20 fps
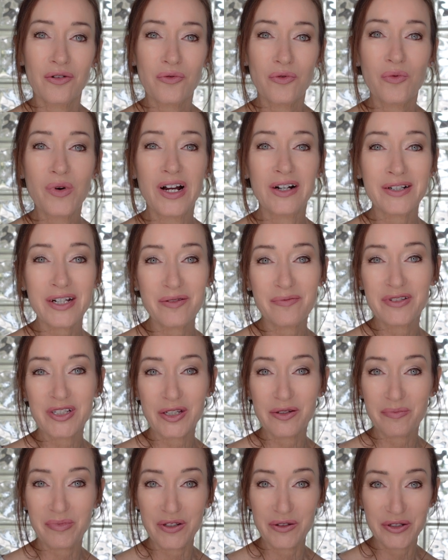Welcome
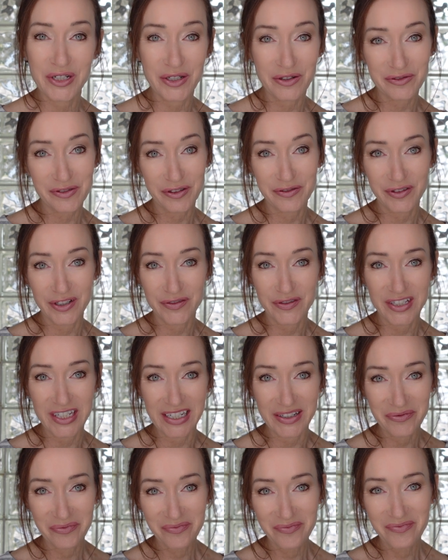to Beauty Over
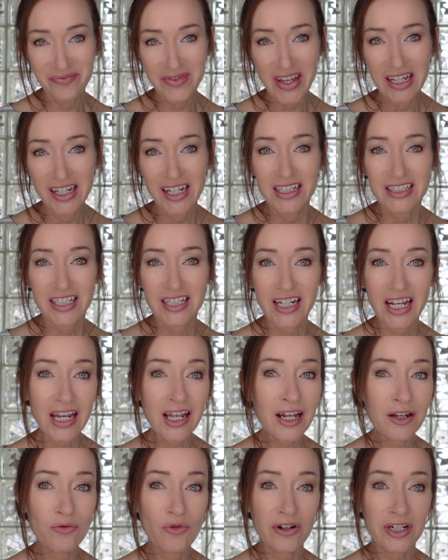50. Today
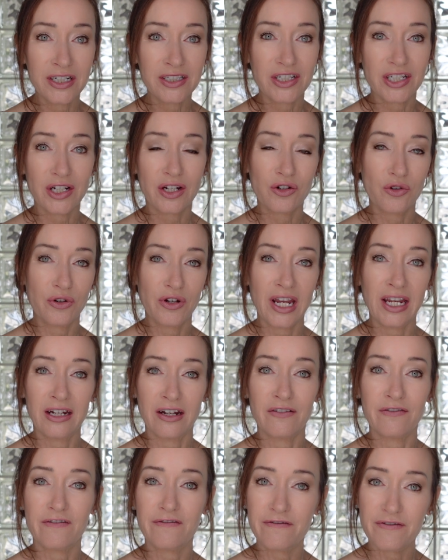I wanted to create
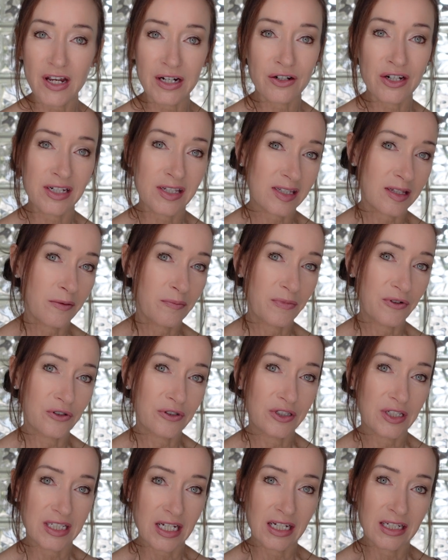a very
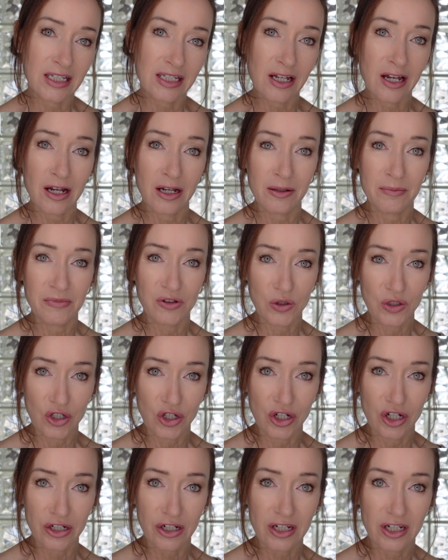simple daytime
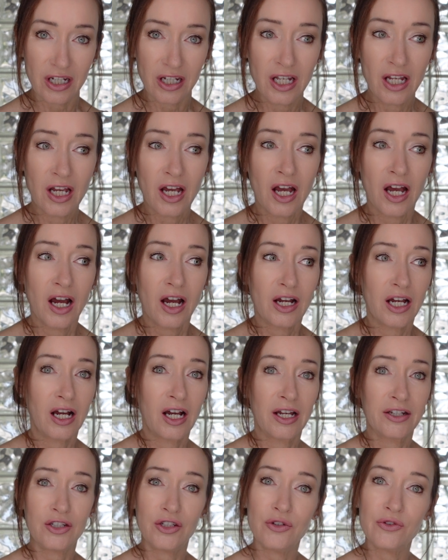look
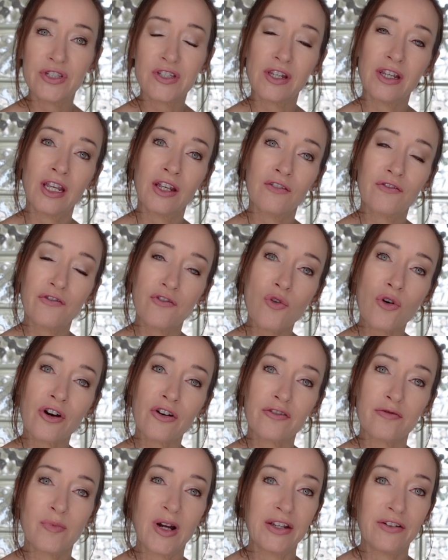using 4
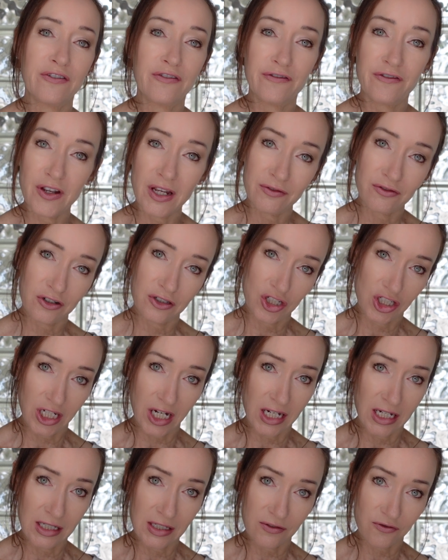of my favorite
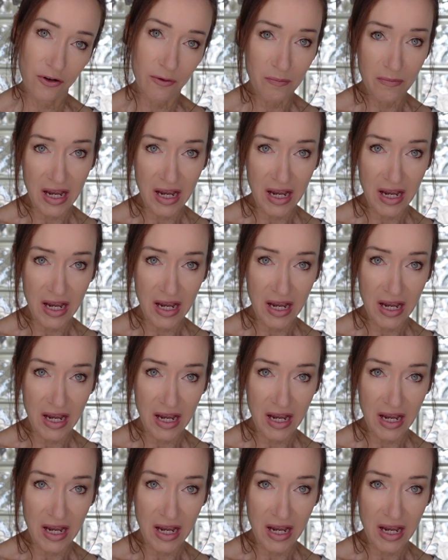shades from